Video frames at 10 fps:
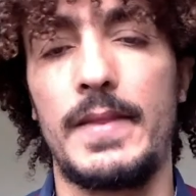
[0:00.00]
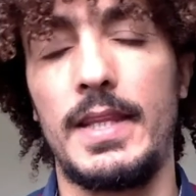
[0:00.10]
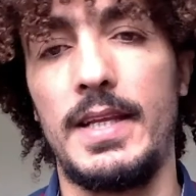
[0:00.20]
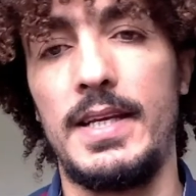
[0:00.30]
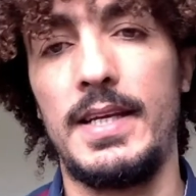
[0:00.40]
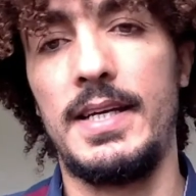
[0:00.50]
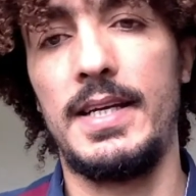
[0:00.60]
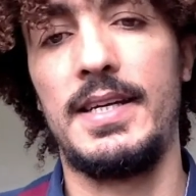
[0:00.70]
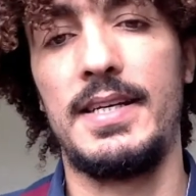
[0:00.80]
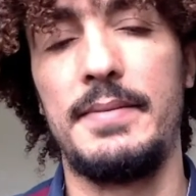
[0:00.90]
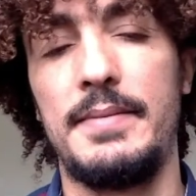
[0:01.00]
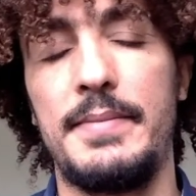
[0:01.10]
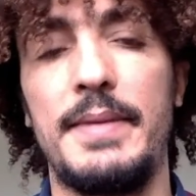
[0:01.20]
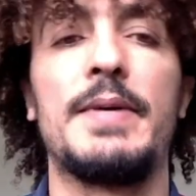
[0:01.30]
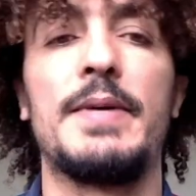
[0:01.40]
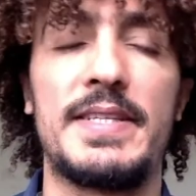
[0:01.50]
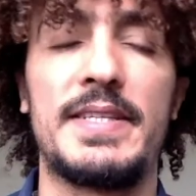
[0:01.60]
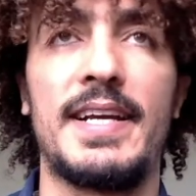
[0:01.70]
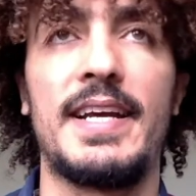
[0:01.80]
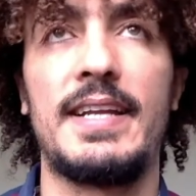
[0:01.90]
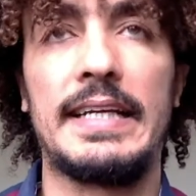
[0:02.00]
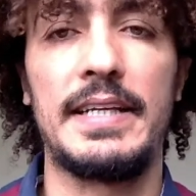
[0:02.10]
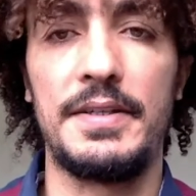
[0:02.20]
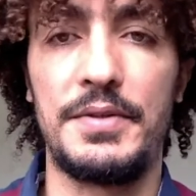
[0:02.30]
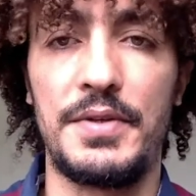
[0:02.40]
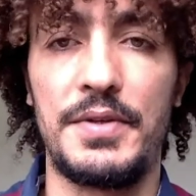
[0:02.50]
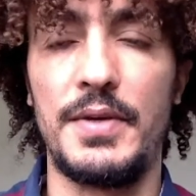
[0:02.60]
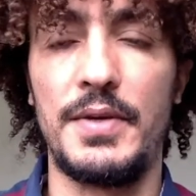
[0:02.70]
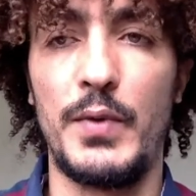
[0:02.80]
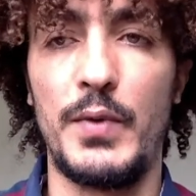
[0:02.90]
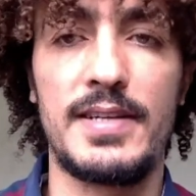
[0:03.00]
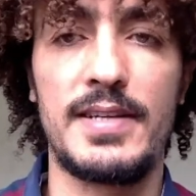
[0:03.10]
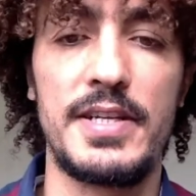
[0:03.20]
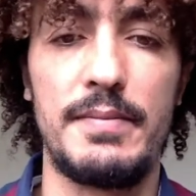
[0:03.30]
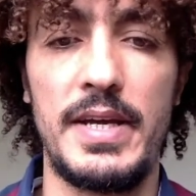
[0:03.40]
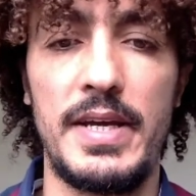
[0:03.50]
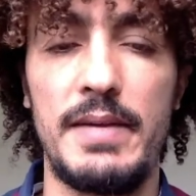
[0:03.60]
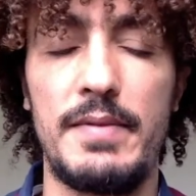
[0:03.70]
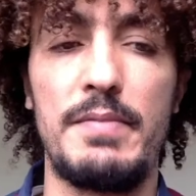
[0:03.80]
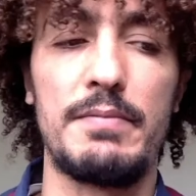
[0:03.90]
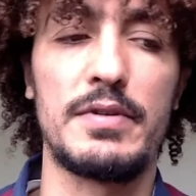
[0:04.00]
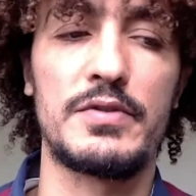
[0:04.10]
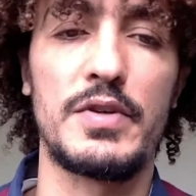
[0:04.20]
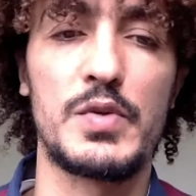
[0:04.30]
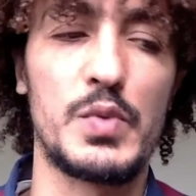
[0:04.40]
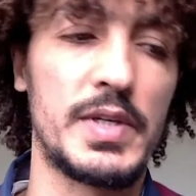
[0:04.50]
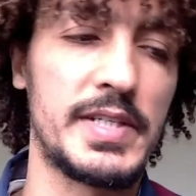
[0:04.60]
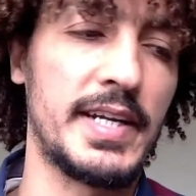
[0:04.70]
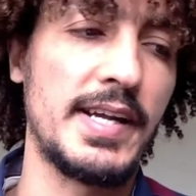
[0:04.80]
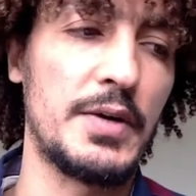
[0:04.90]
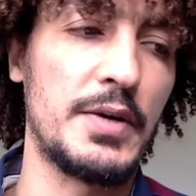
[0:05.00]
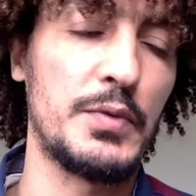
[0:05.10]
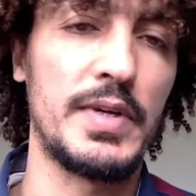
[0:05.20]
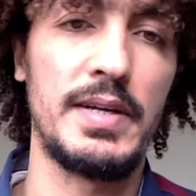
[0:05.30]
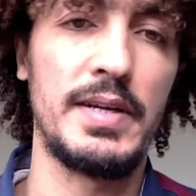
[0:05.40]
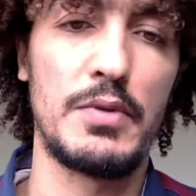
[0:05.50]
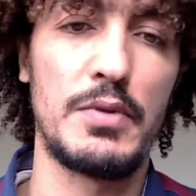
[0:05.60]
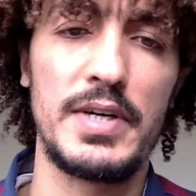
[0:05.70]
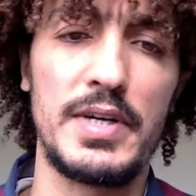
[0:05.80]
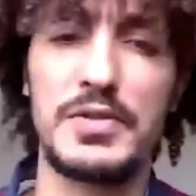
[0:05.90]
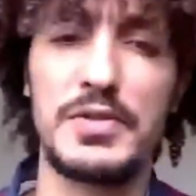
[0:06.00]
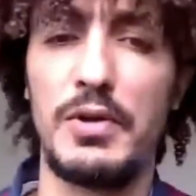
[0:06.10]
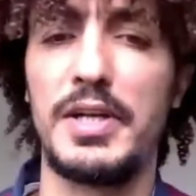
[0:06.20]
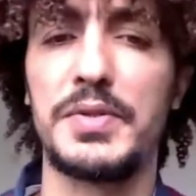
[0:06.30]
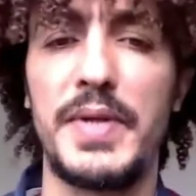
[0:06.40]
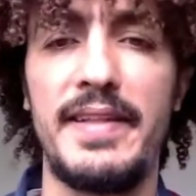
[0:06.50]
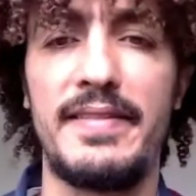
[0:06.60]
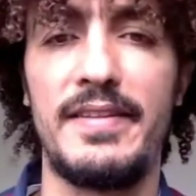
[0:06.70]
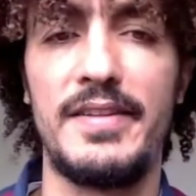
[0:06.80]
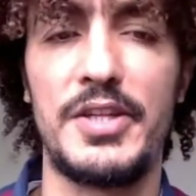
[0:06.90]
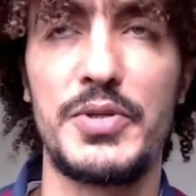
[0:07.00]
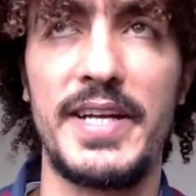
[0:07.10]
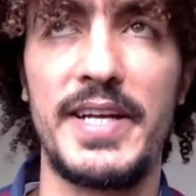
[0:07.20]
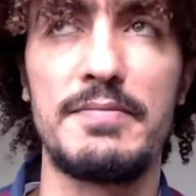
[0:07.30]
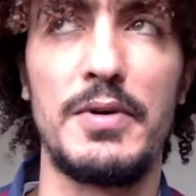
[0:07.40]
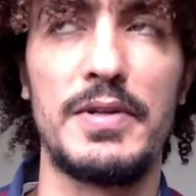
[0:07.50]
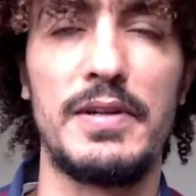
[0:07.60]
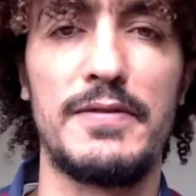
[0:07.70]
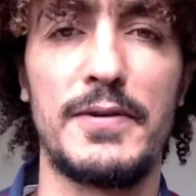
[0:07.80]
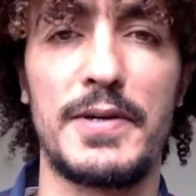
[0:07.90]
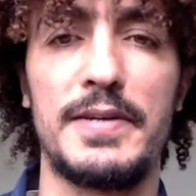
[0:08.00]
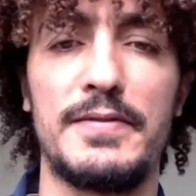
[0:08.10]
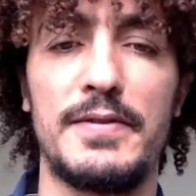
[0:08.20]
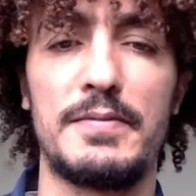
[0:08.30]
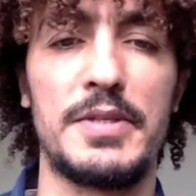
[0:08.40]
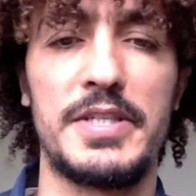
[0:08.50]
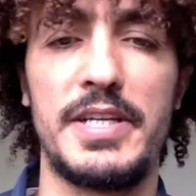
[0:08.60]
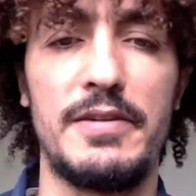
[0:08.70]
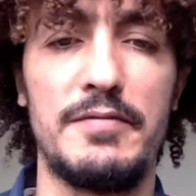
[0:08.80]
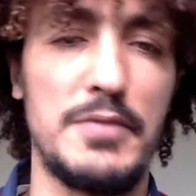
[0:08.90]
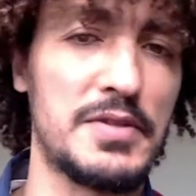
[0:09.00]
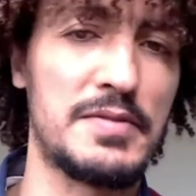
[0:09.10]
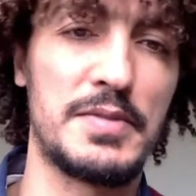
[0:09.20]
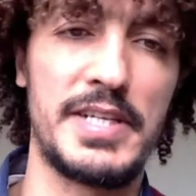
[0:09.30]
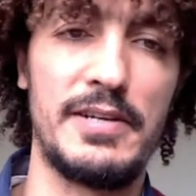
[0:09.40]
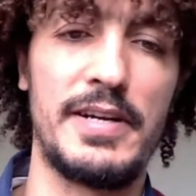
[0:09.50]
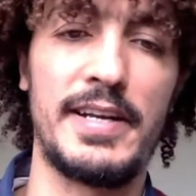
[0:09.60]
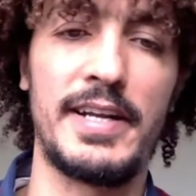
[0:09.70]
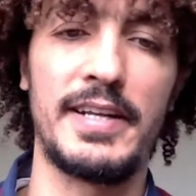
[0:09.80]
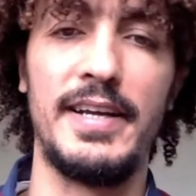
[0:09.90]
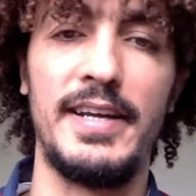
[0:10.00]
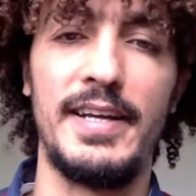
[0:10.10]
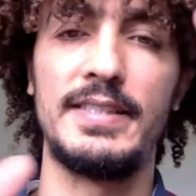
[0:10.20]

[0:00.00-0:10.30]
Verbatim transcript: uh, but, but, but again, like when discussing the, pa the paper of trustworthy AI, we more or less all agreed that the threat model for, for machine most machine learning, like there's